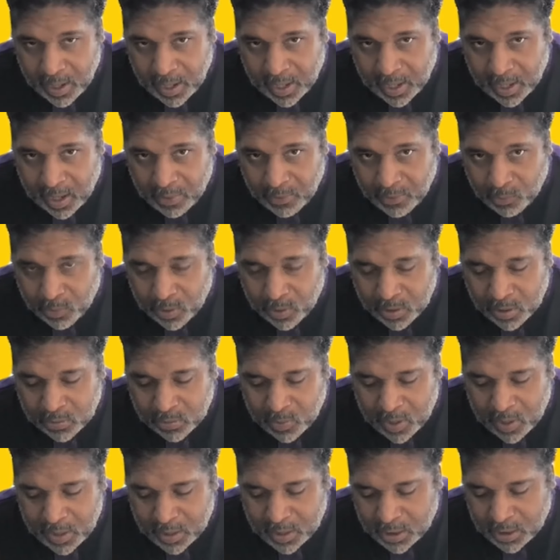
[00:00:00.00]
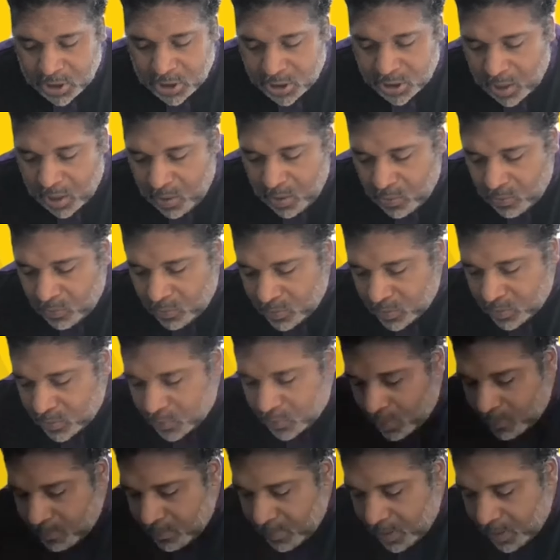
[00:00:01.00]
In other words, what the stones
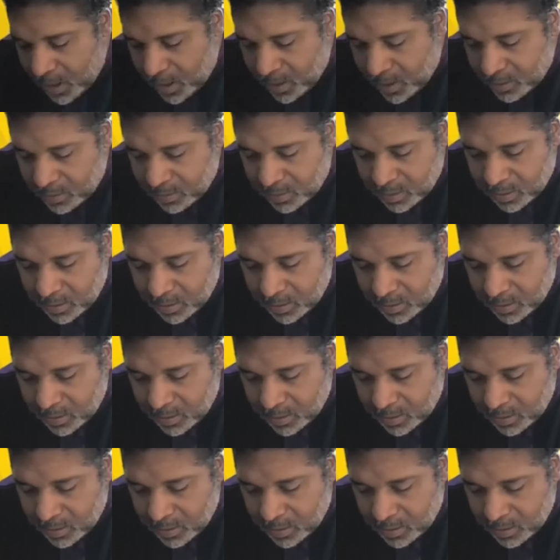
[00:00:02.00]
were meant